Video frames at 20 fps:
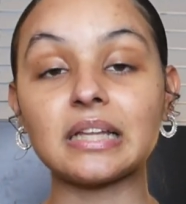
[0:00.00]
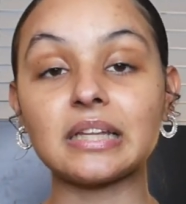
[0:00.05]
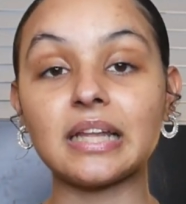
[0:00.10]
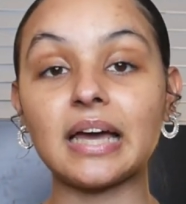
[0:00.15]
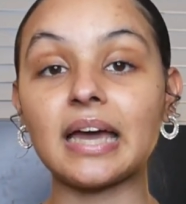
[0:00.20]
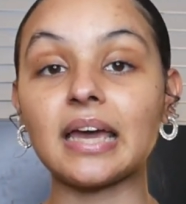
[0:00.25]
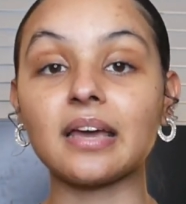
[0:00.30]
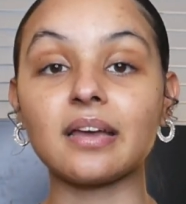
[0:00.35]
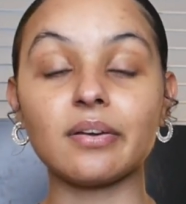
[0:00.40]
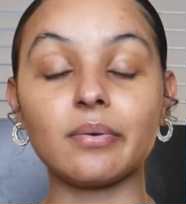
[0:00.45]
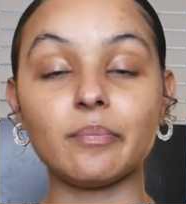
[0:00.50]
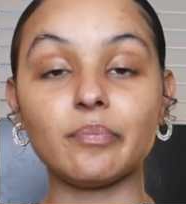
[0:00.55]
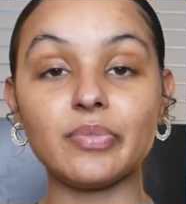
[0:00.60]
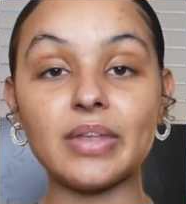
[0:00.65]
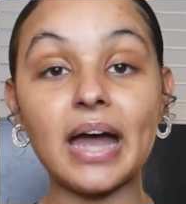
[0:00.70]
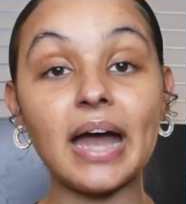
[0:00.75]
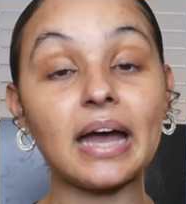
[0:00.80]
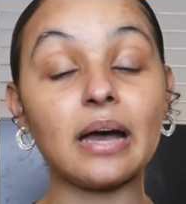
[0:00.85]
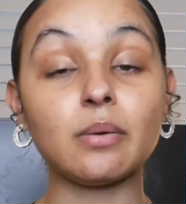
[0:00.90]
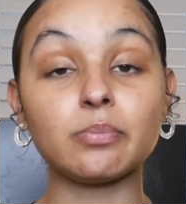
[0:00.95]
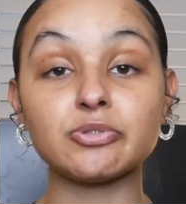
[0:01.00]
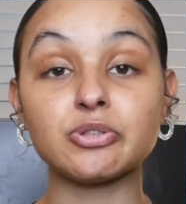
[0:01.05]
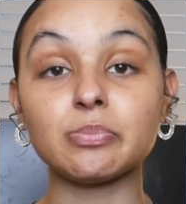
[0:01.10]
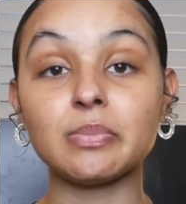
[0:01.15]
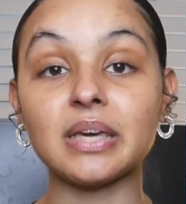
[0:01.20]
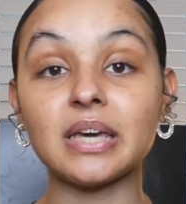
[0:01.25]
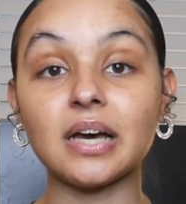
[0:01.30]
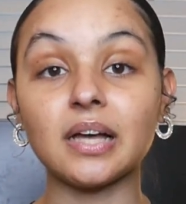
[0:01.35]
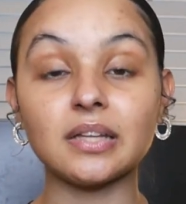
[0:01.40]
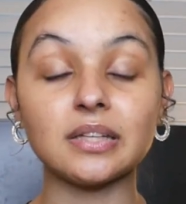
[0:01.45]
Like that helped
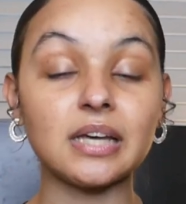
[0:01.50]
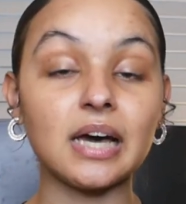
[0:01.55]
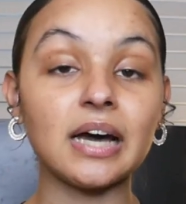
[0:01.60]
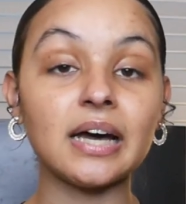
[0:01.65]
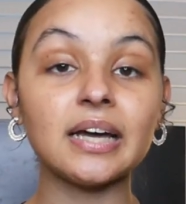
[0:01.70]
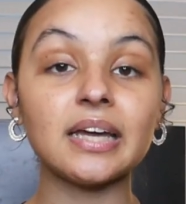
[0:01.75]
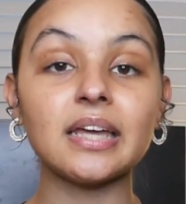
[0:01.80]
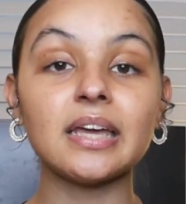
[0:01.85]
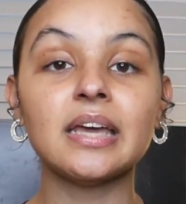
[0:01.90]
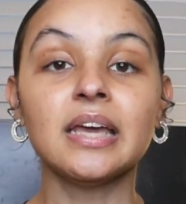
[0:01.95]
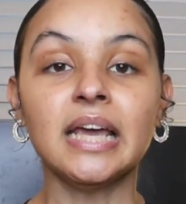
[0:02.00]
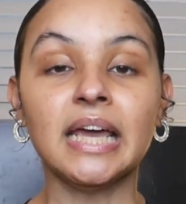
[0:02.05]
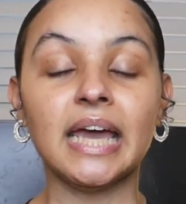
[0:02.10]
me a lot.